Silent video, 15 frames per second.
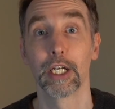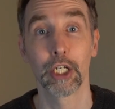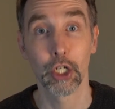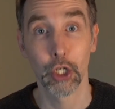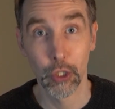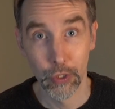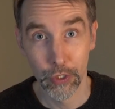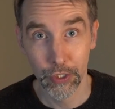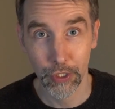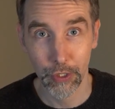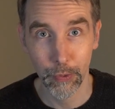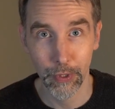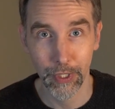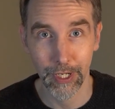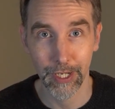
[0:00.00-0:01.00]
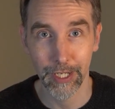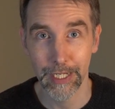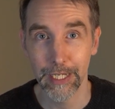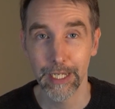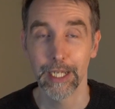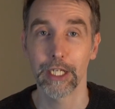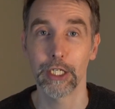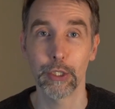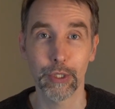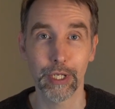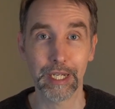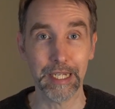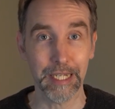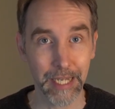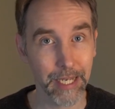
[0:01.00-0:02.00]
Consequently, you
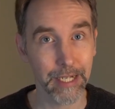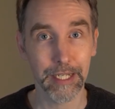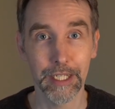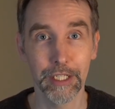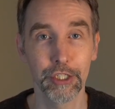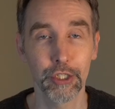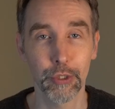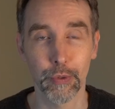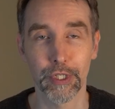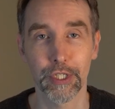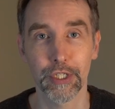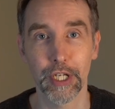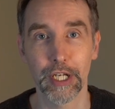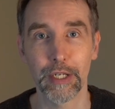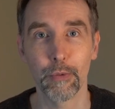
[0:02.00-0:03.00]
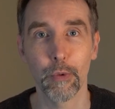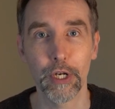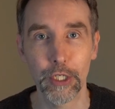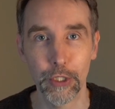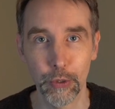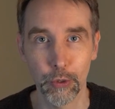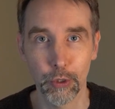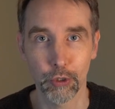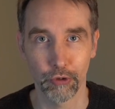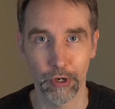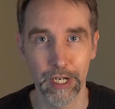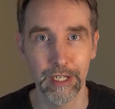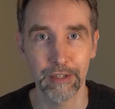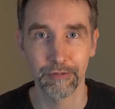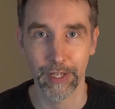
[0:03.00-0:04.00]
can get into a state where you
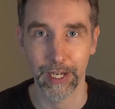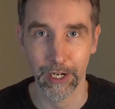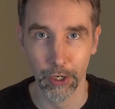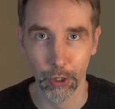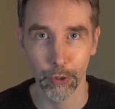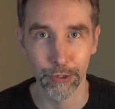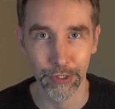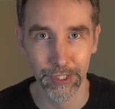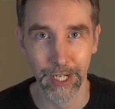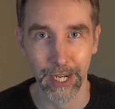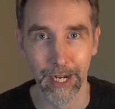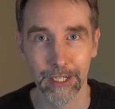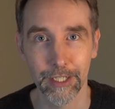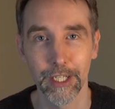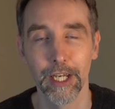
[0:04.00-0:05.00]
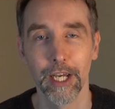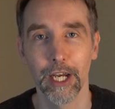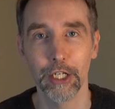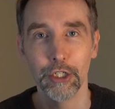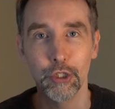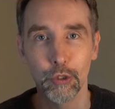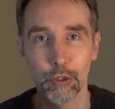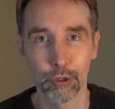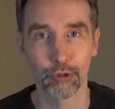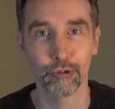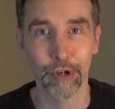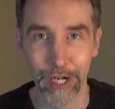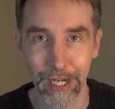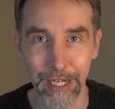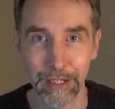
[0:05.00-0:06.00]
crave that contact and you
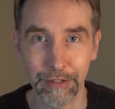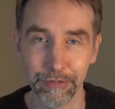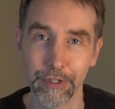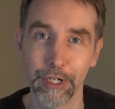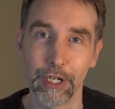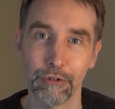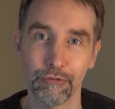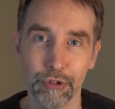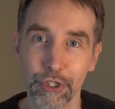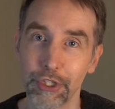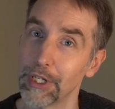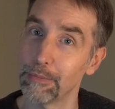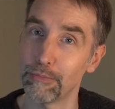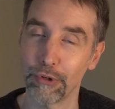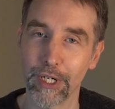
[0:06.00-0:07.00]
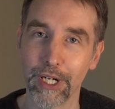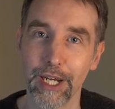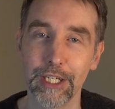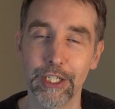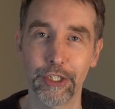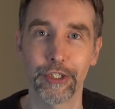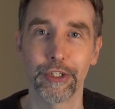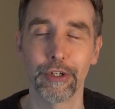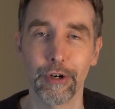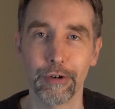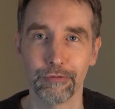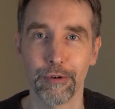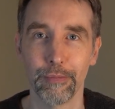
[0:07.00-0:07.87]
crave reciprocation of